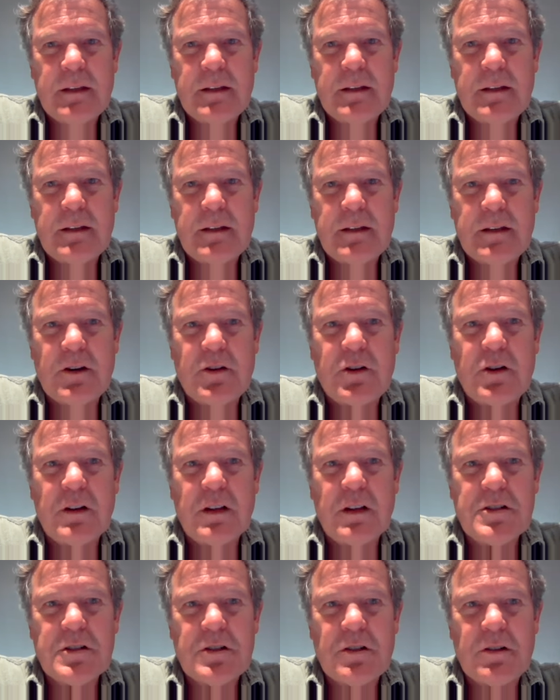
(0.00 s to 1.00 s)
uh,
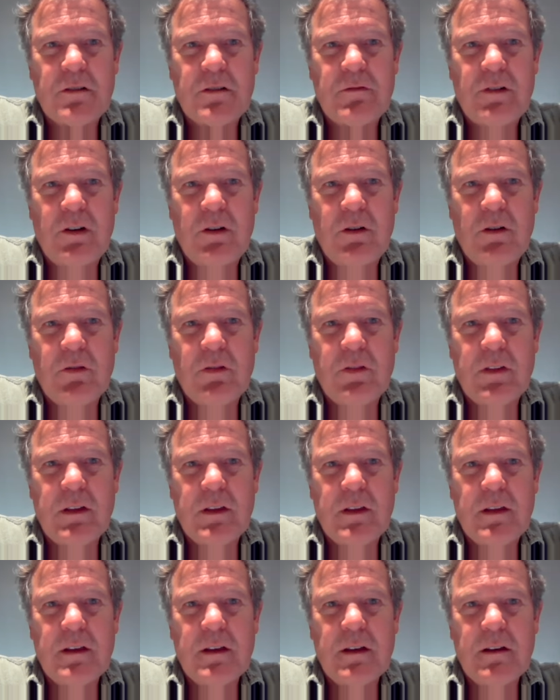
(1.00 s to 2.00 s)
currently serve on
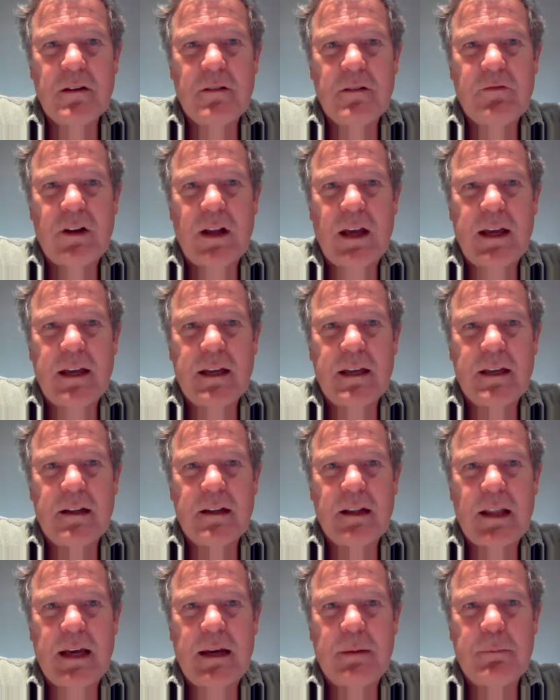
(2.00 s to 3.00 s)
the uh, Flathead
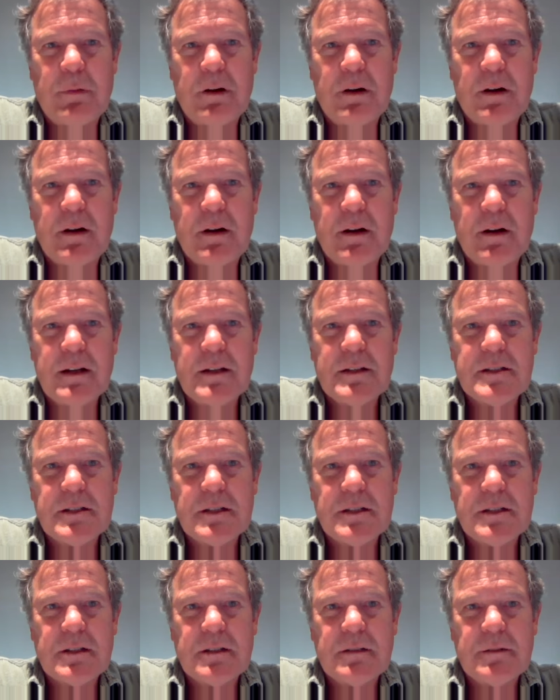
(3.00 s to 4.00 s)
Library
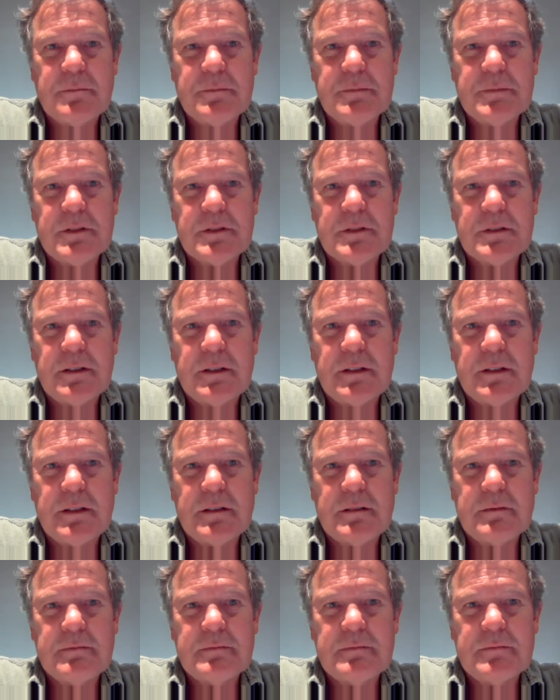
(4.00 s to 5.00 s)
Systems
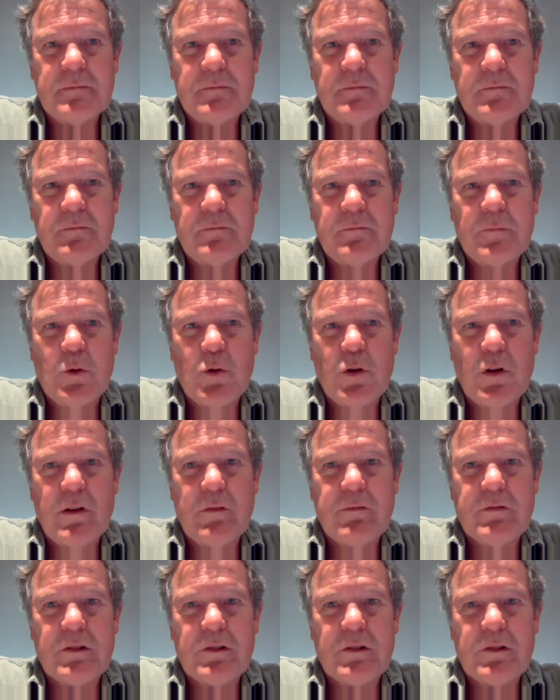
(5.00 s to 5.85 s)
uh, Board of